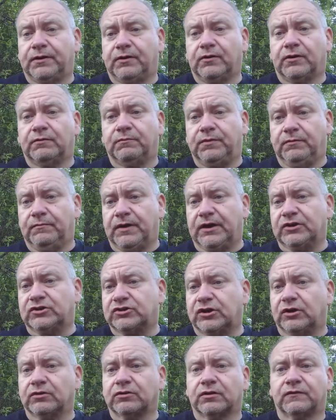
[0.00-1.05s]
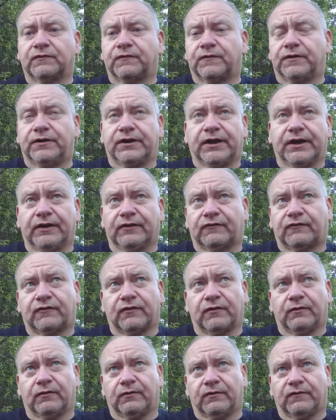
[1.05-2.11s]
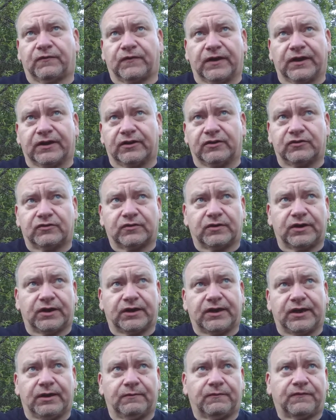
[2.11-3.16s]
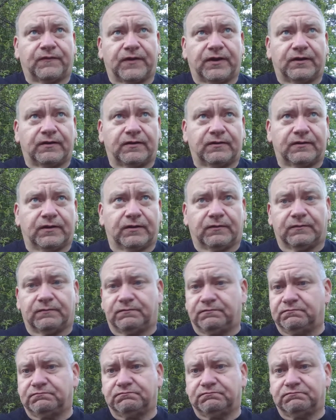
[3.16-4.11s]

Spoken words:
going to be my shelter for the night. So if I can enjoy a campfire, you know,